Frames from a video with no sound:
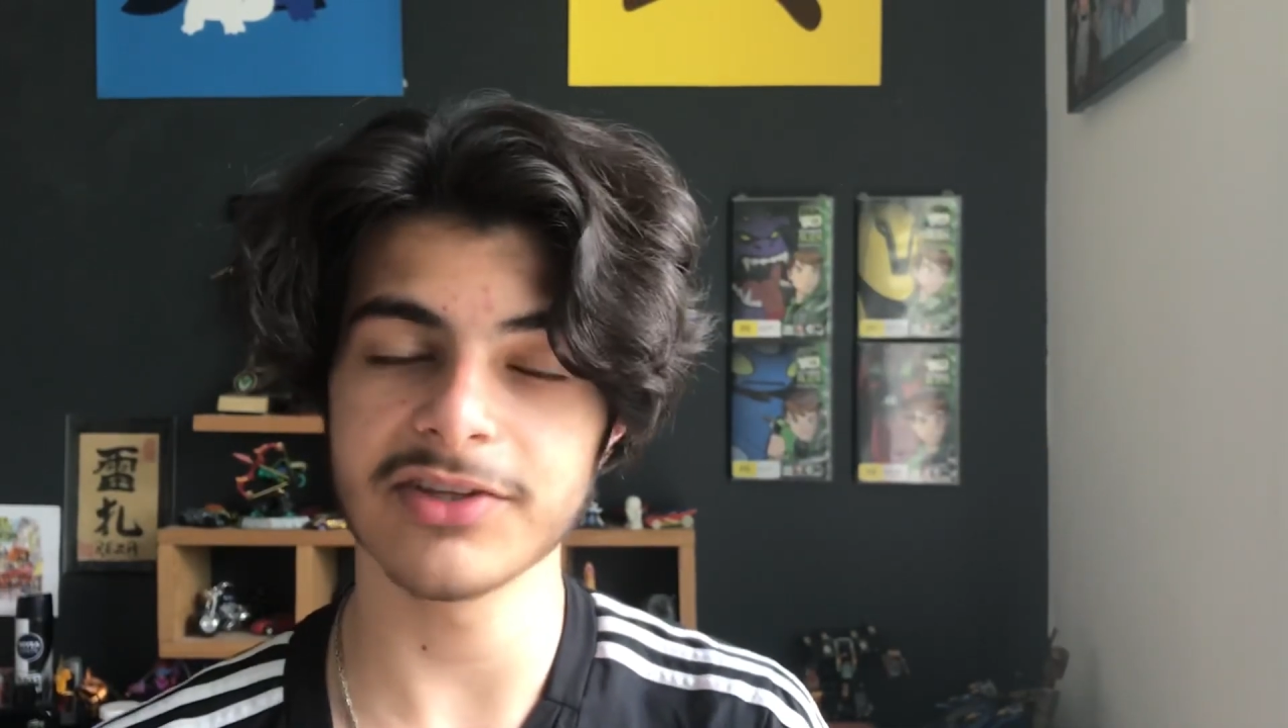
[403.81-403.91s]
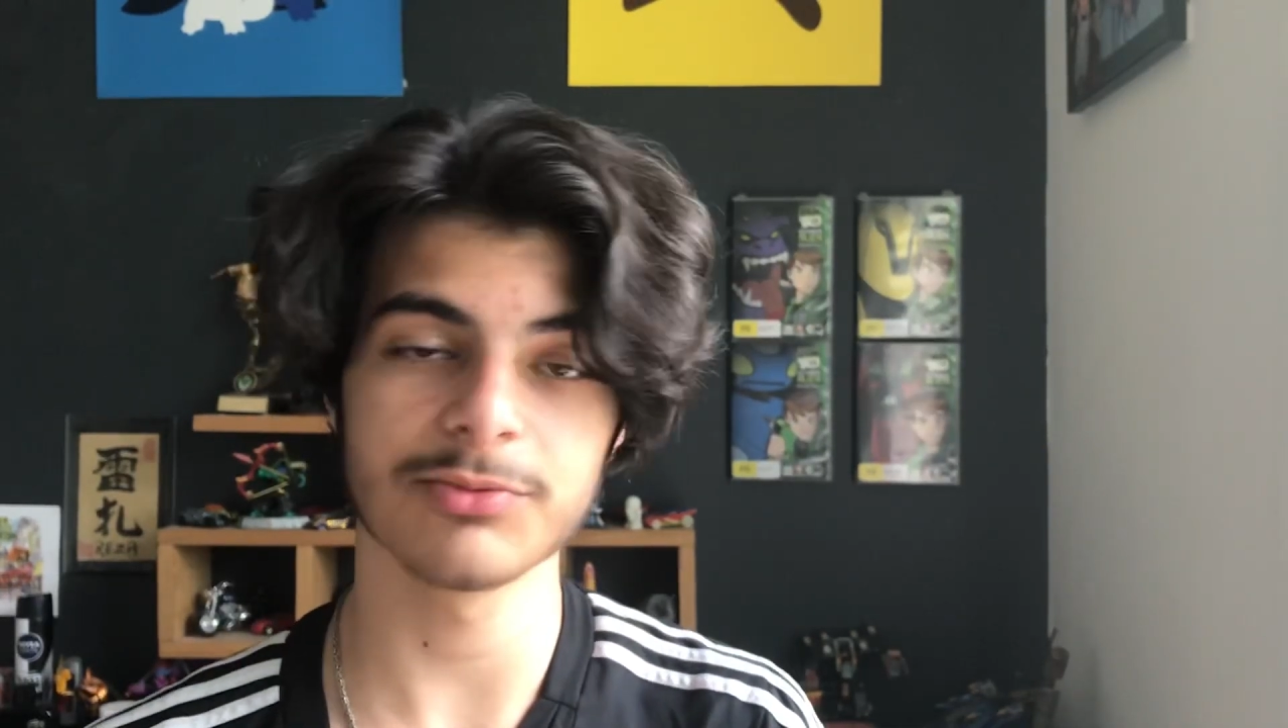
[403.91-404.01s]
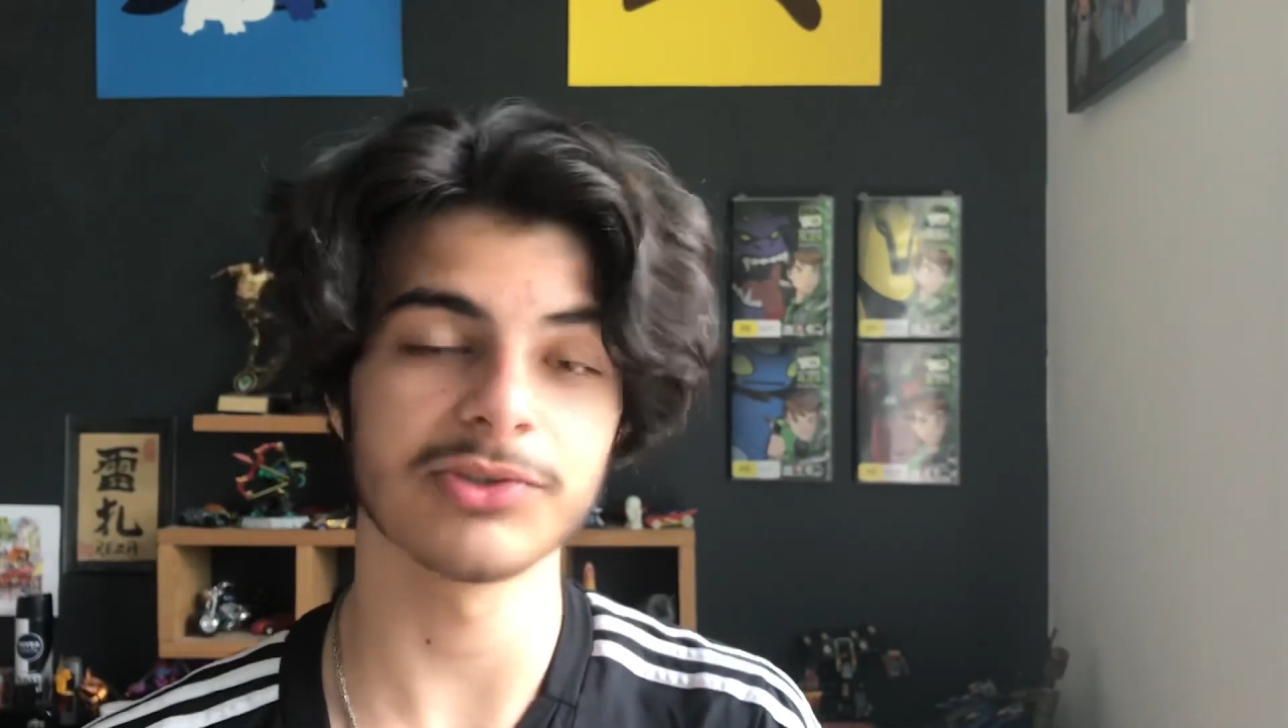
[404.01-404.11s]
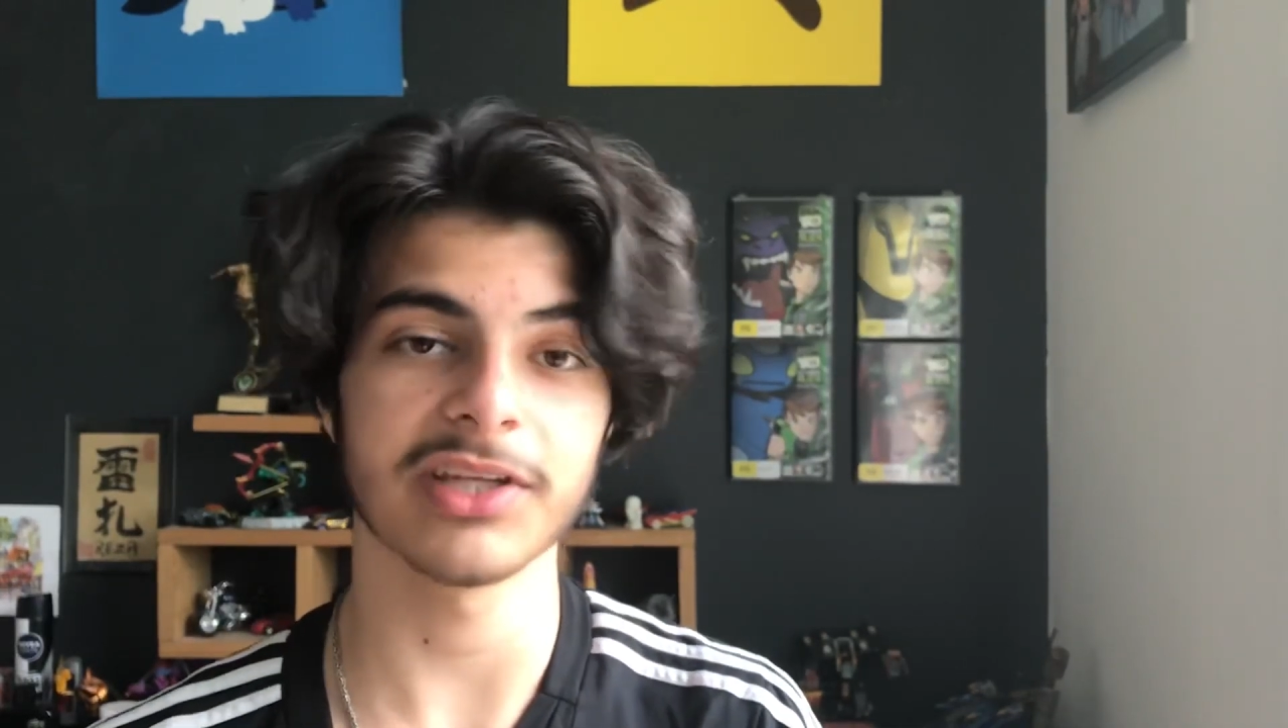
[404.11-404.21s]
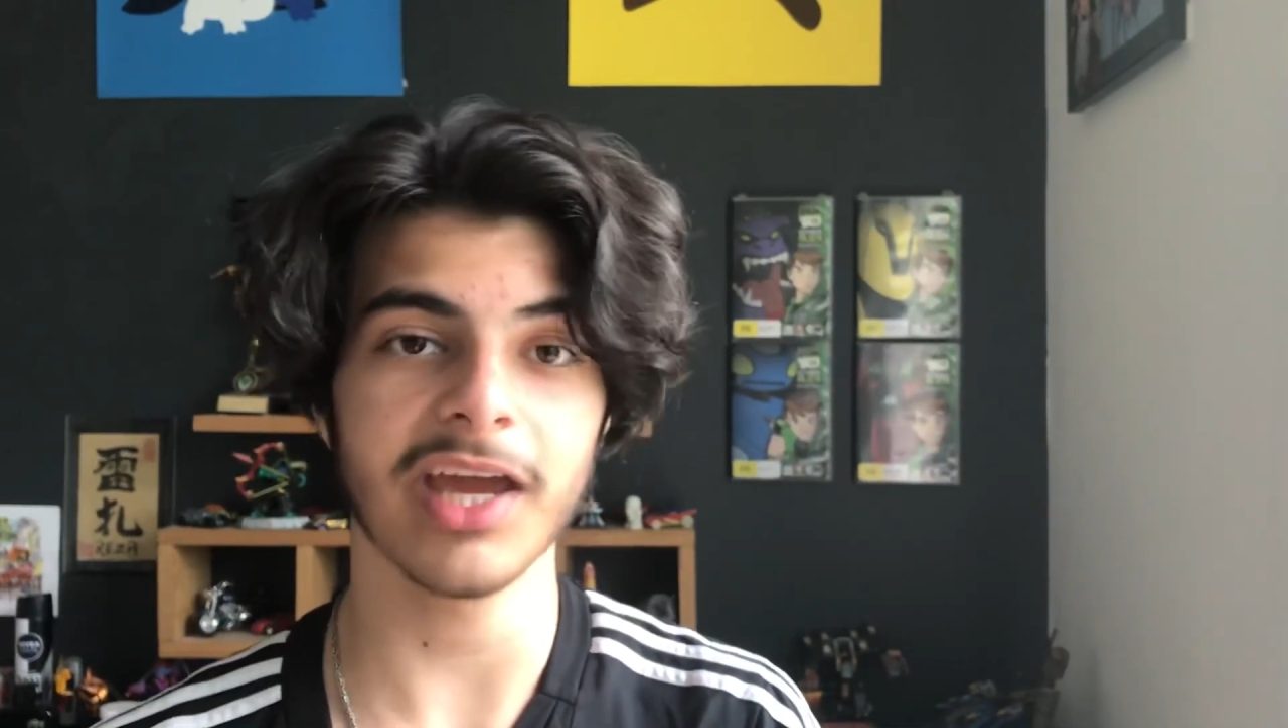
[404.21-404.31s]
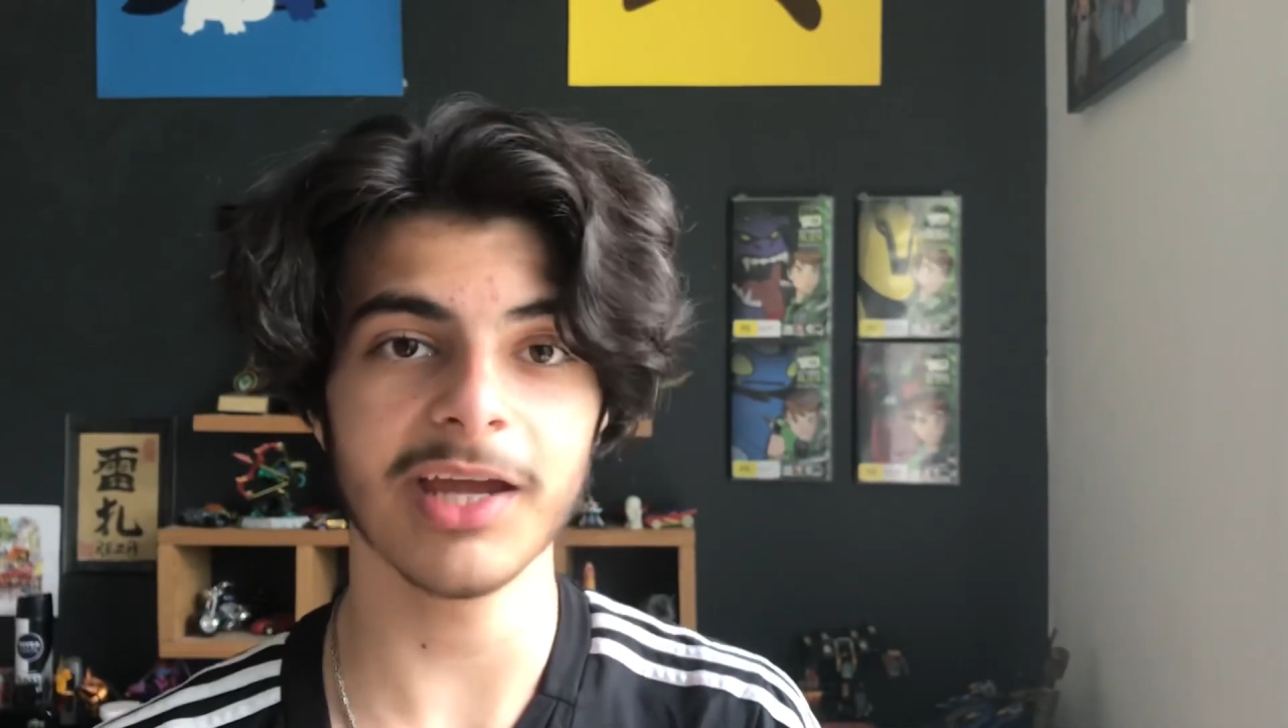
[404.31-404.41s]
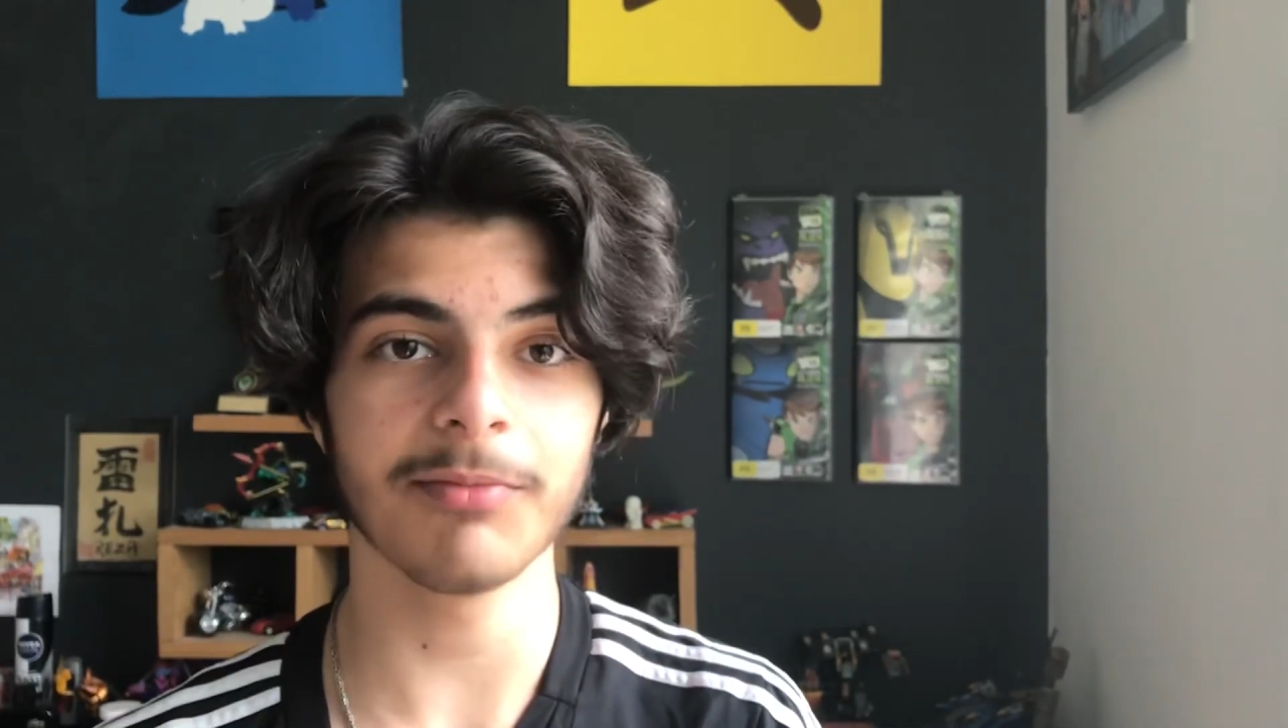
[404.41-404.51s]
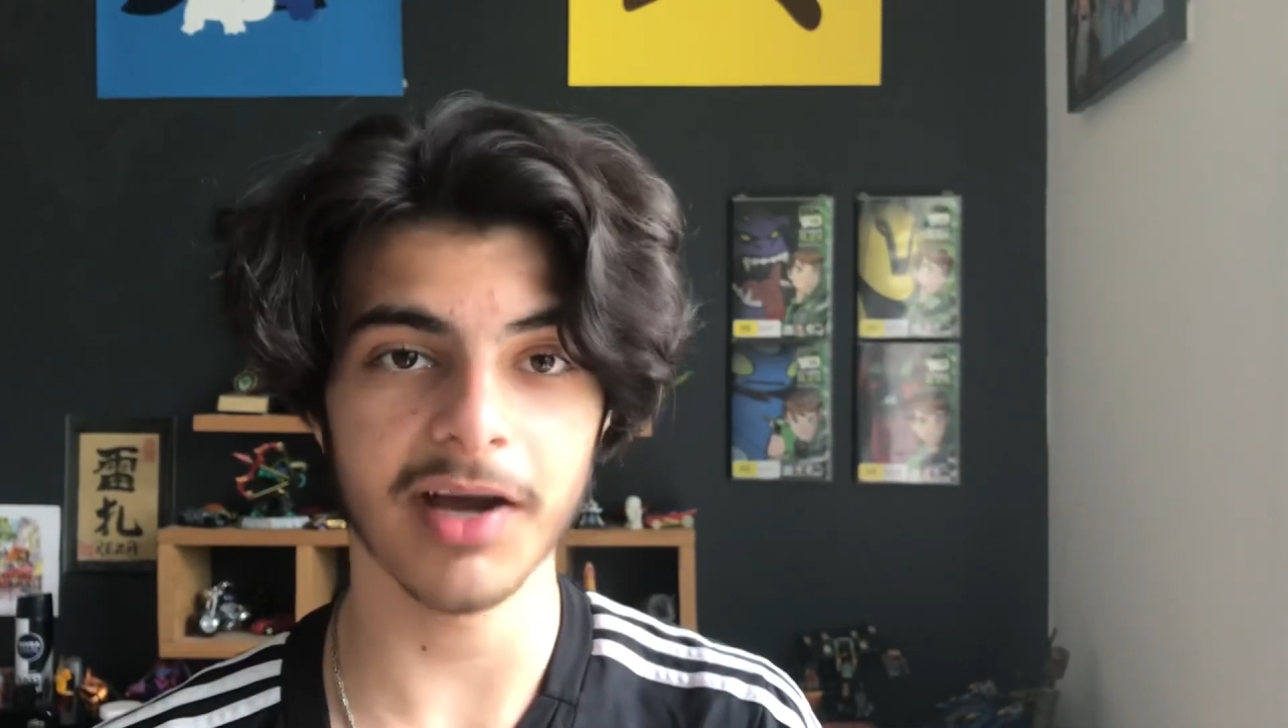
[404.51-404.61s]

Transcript: this was a game,